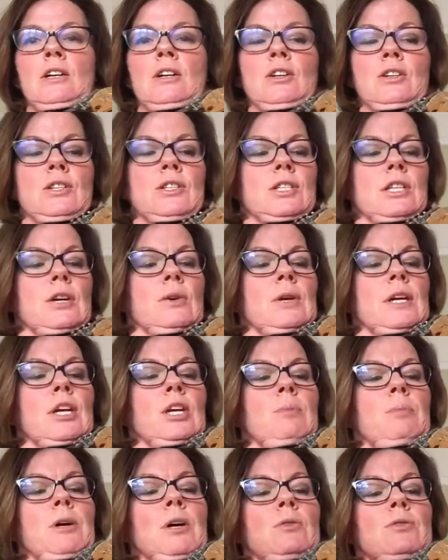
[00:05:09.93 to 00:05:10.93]
So get your
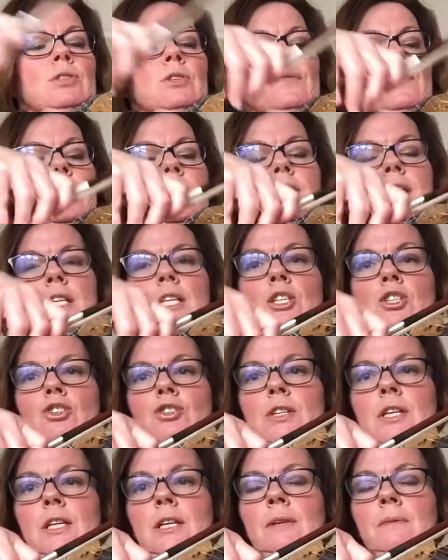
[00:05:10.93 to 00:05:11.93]
bows on the D
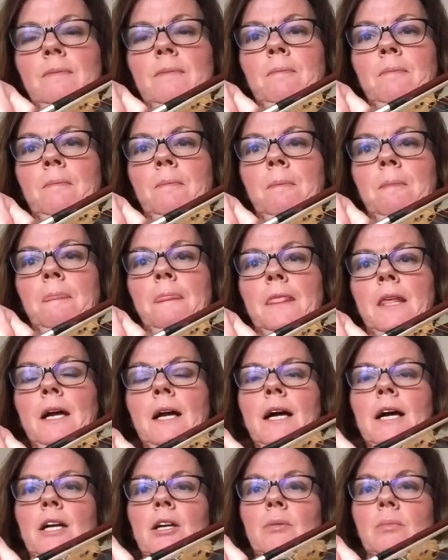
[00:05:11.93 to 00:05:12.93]
string,
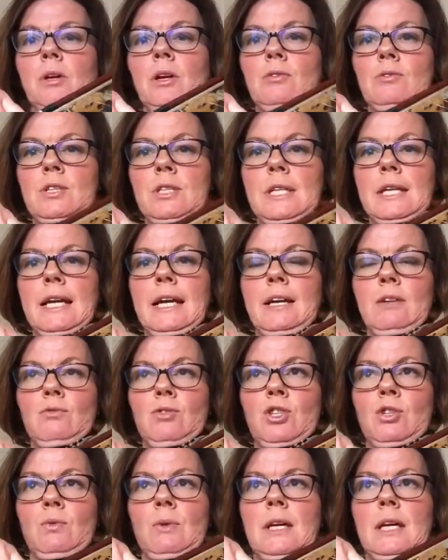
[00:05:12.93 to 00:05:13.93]
and I'm going to count
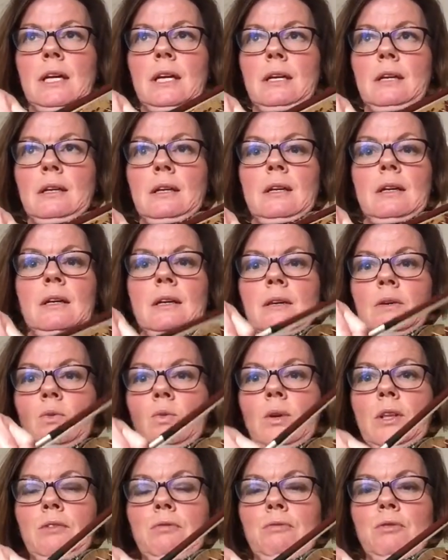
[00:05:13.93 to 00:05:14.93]
you in
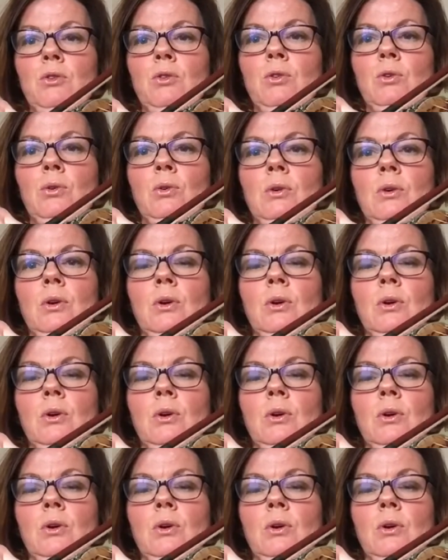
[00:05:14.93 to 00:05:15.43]
with 4.